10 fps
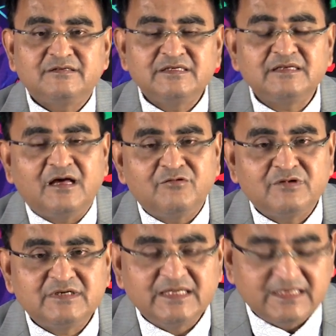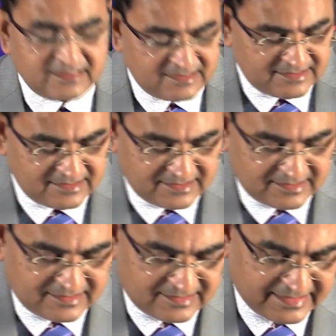in our daily
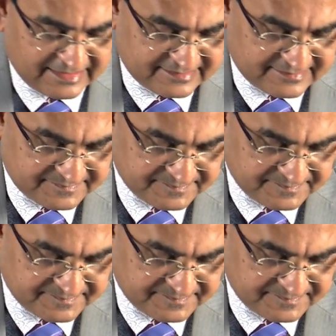need.